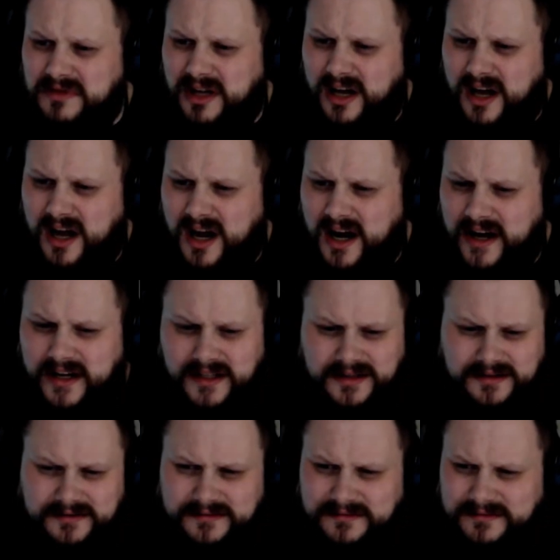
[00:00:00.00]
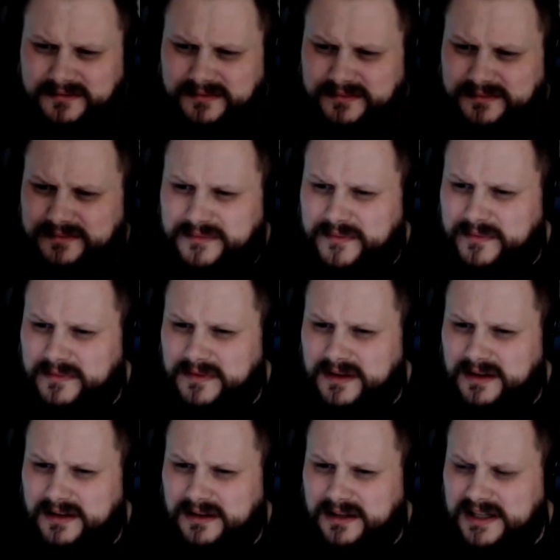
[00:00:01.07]
Alright.
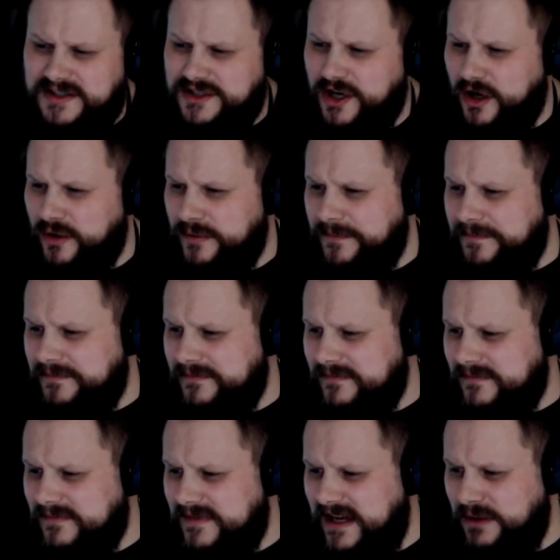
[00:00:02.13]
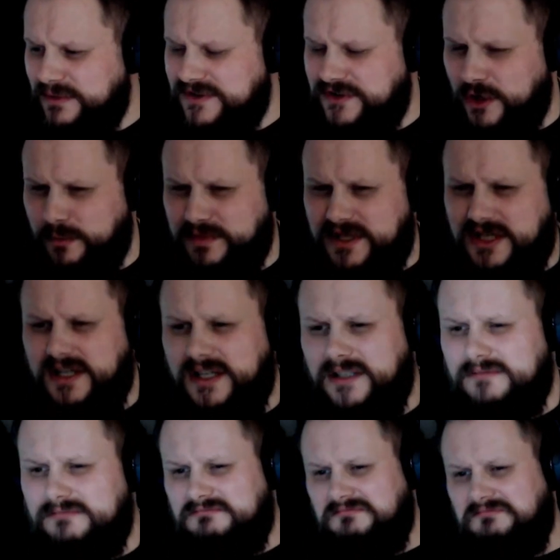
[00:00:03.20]
Let's go. That was dope as shit.